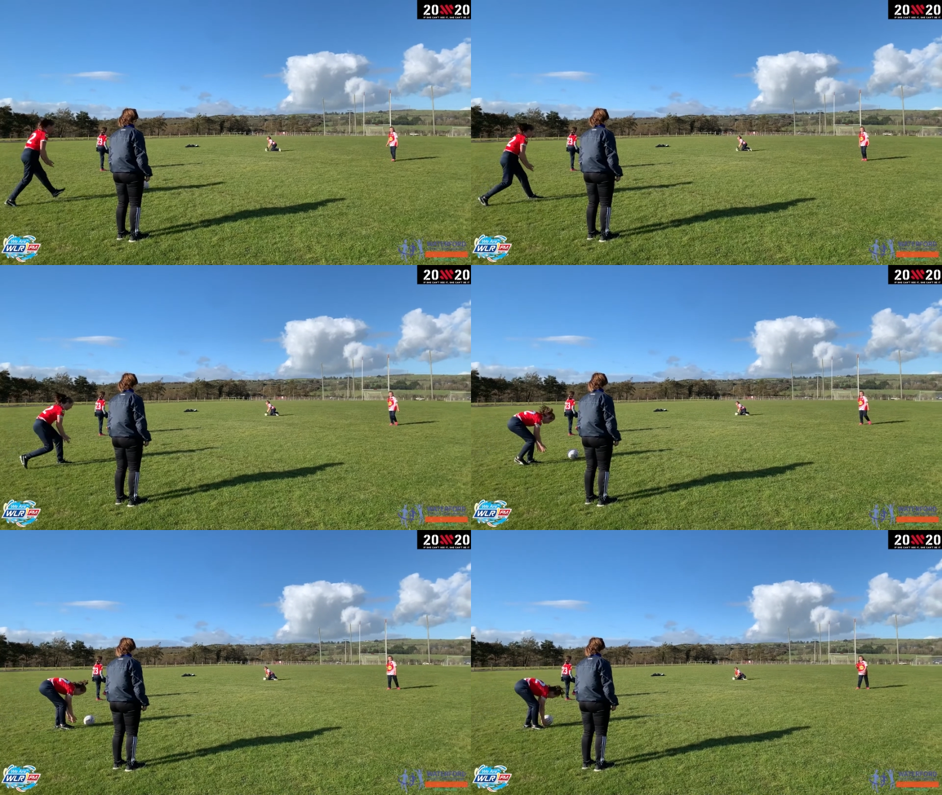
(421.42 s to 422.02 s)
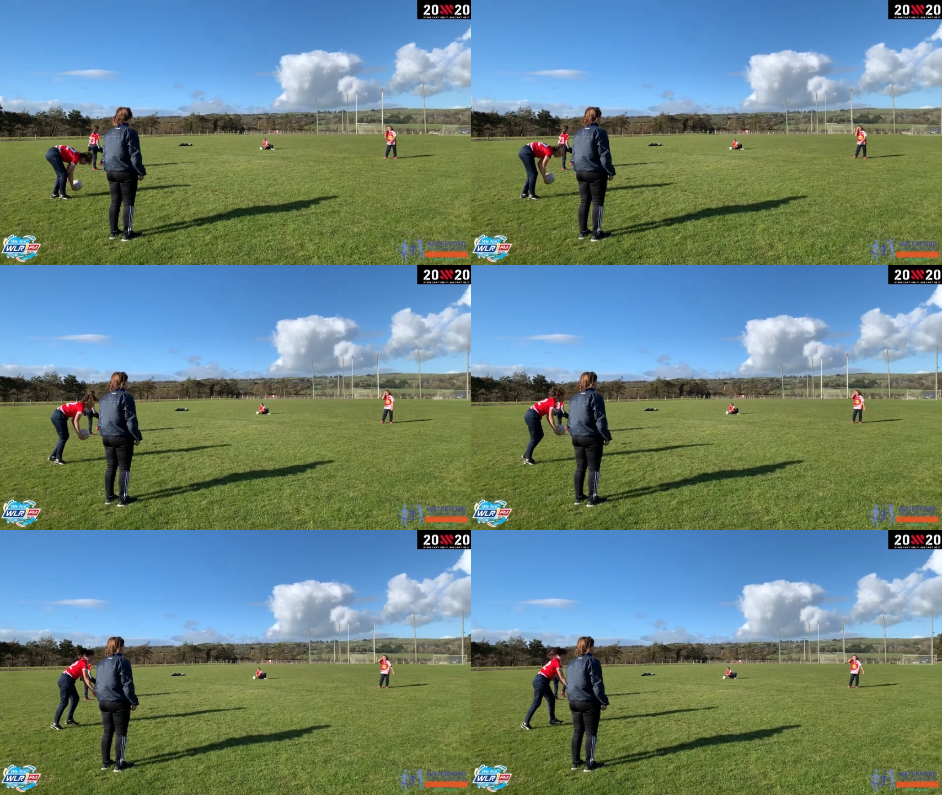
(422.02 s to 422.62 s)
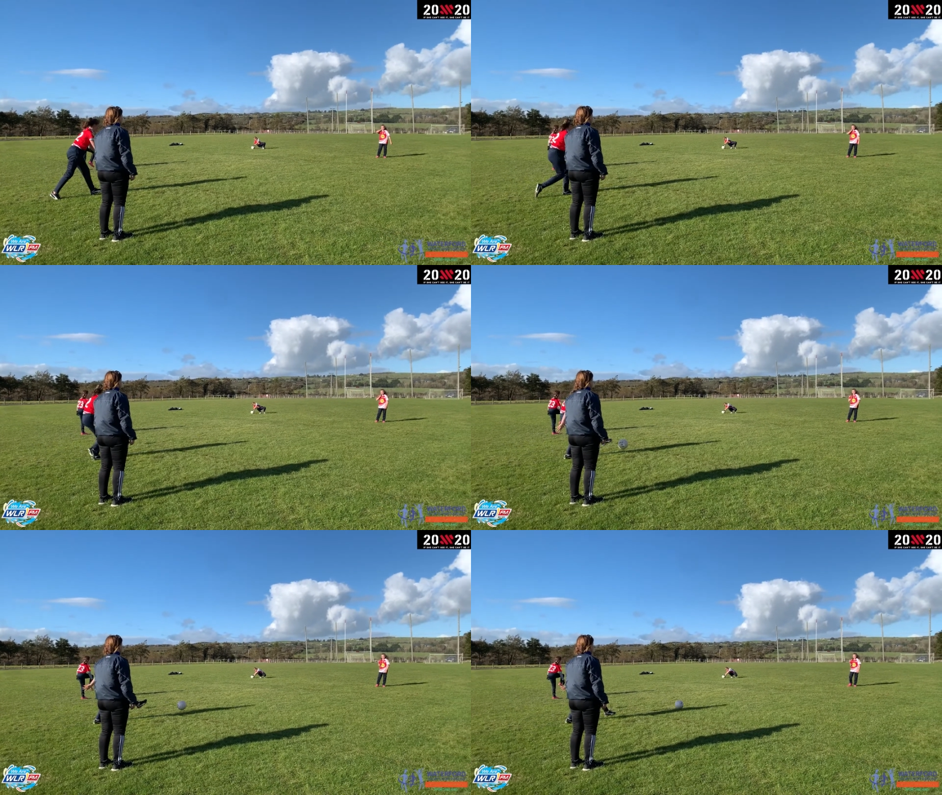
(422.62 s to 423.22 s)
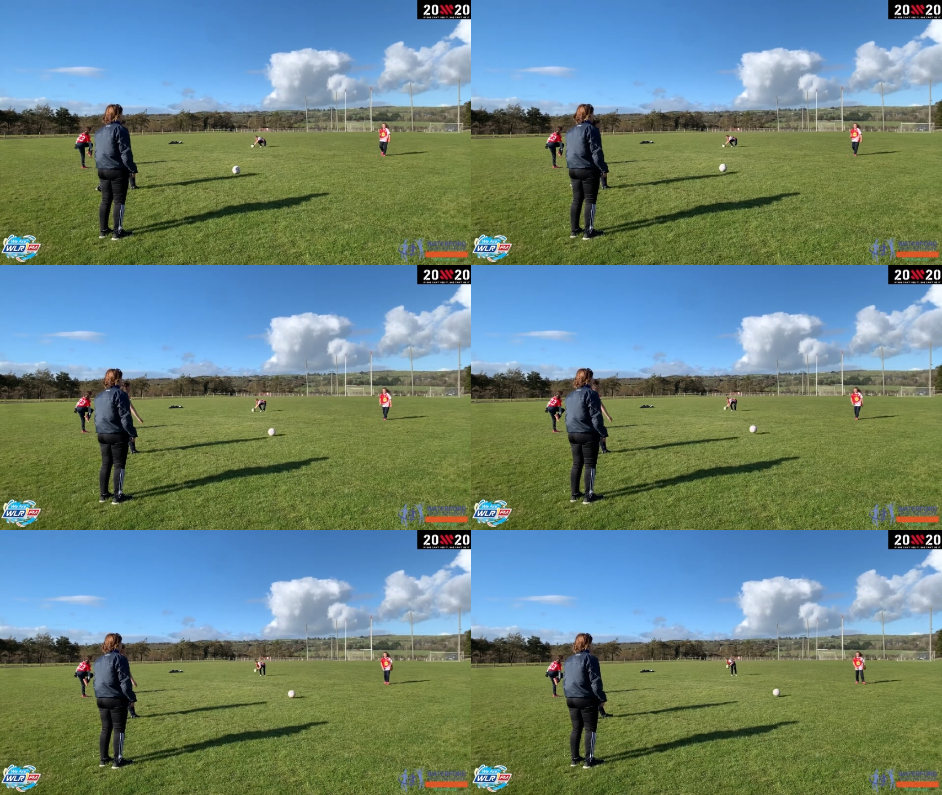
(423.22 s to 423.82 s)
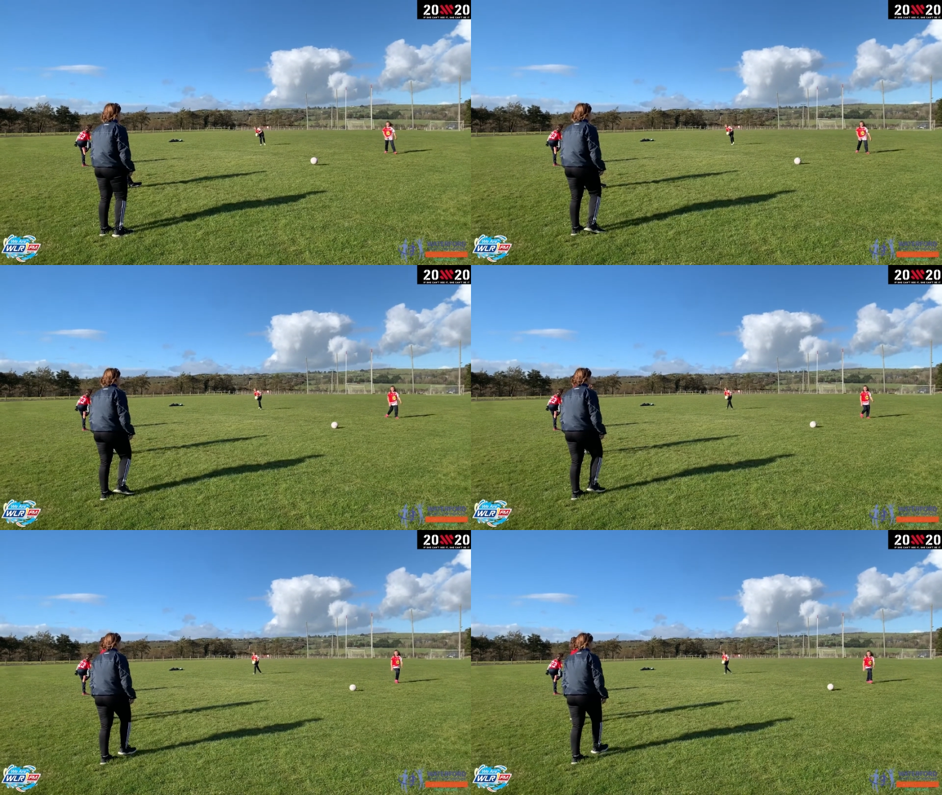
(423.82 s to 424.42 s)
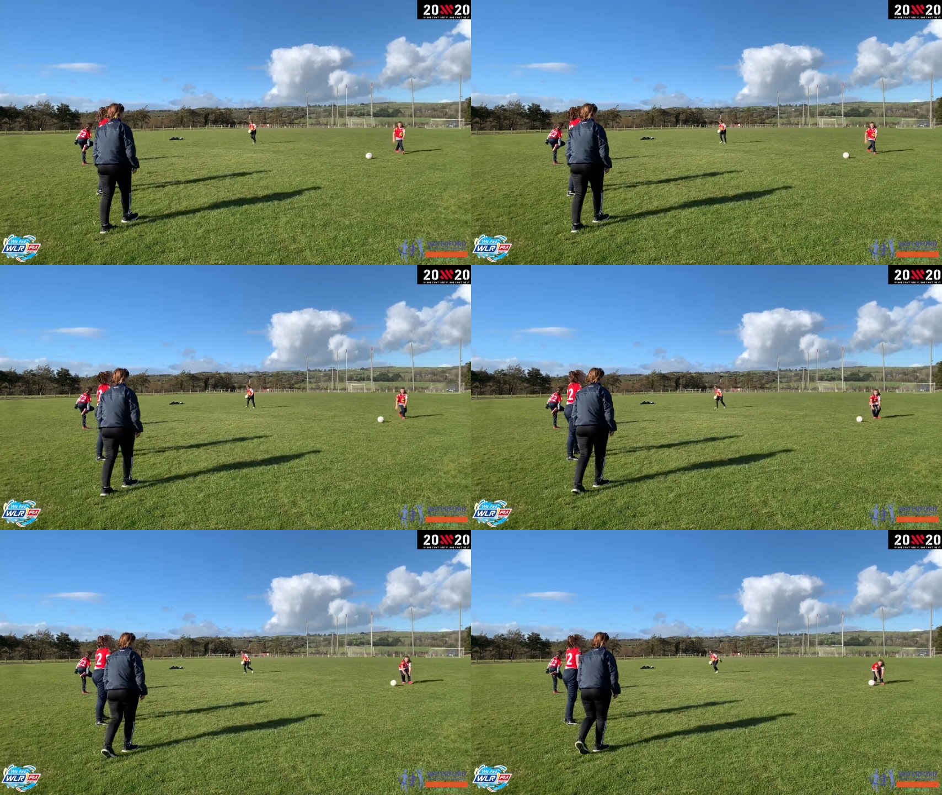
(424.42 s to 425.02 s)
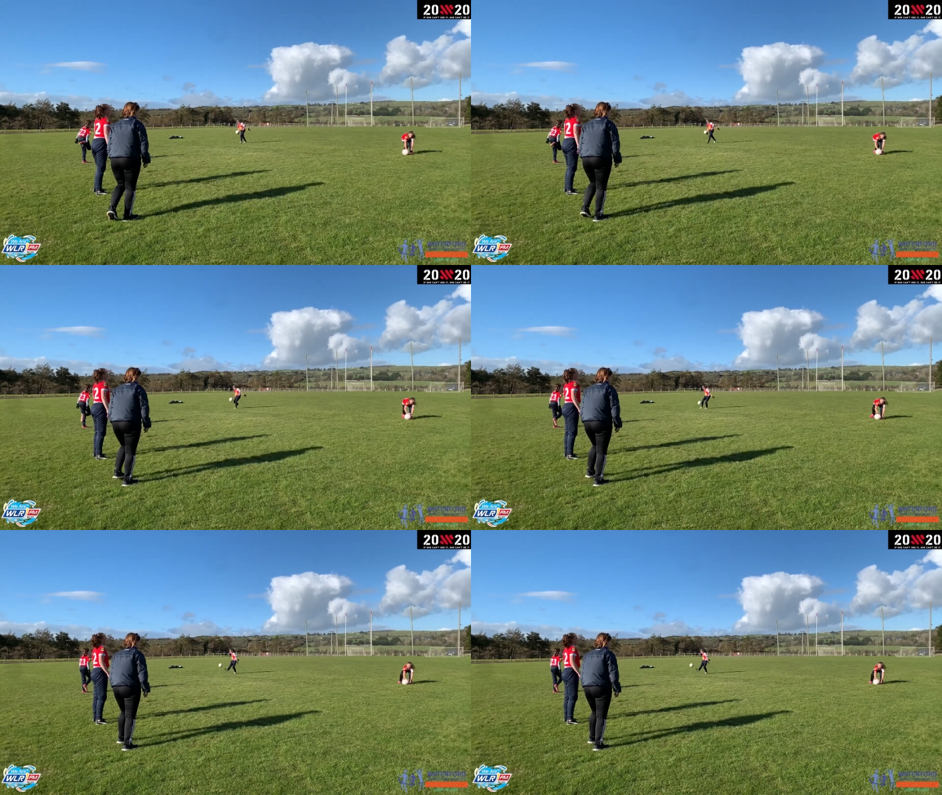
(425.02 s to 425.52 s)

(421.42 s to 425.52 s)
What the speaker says: No face is visible, so there are no lips to read.